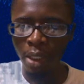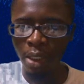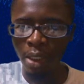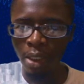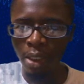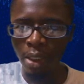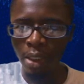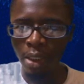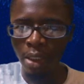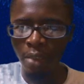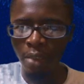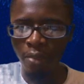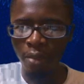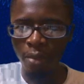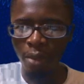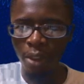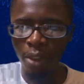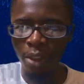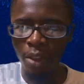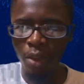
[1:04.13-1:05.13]
at it in this
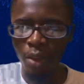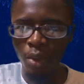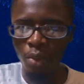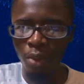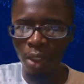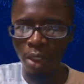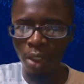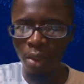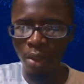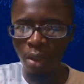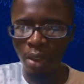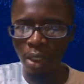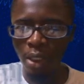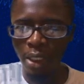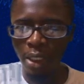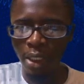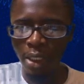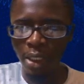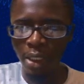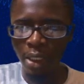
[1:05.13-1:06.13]
format, you may not
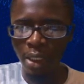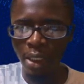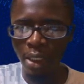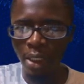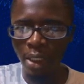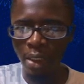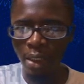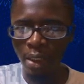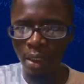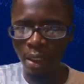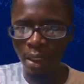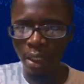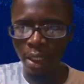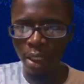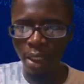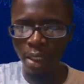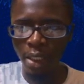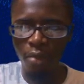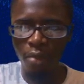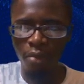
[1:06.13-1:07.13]
likely
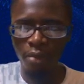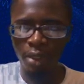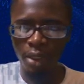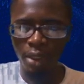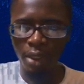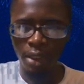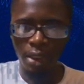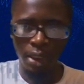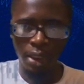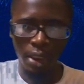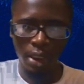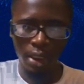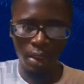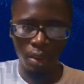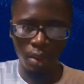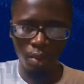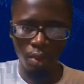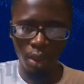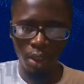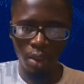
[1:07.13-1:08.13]
think of it in
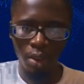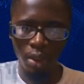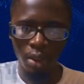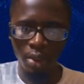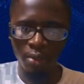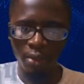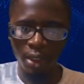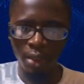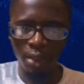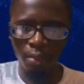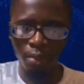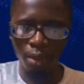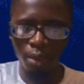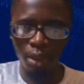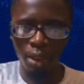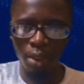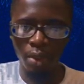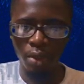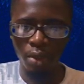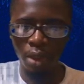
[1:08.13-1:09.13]
this way. So it's very
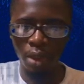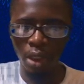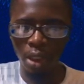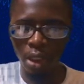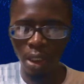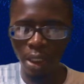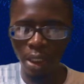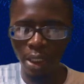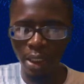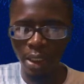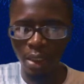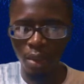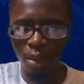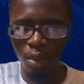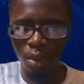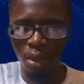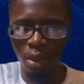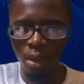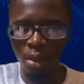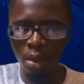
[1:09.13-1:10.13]
important you see it like this.
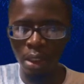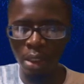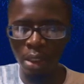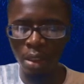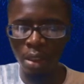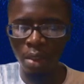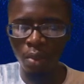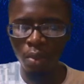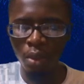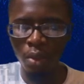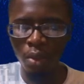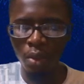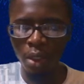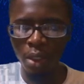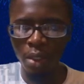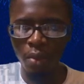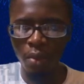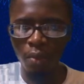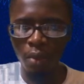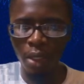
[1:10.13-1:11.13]
So this is actually what we are
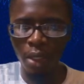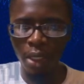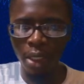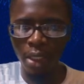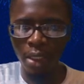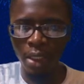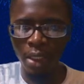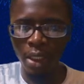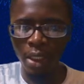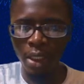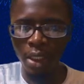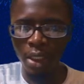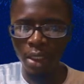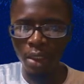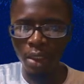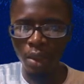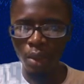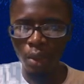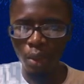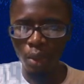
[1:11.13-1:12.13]
required
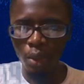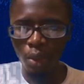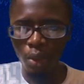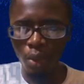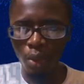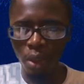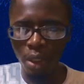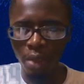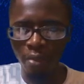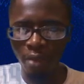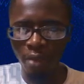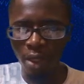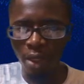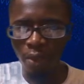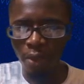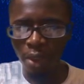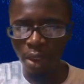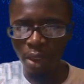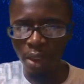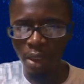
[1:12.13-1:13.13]
to
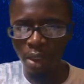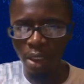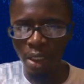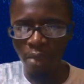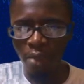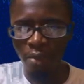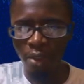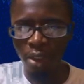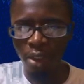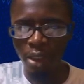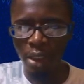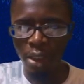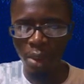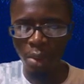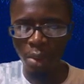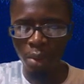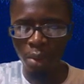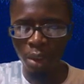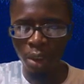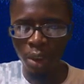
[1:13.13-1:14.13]
evaluate given this
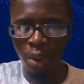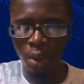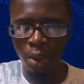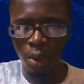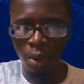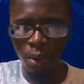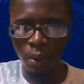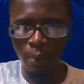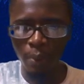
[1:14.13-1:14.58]
ratio.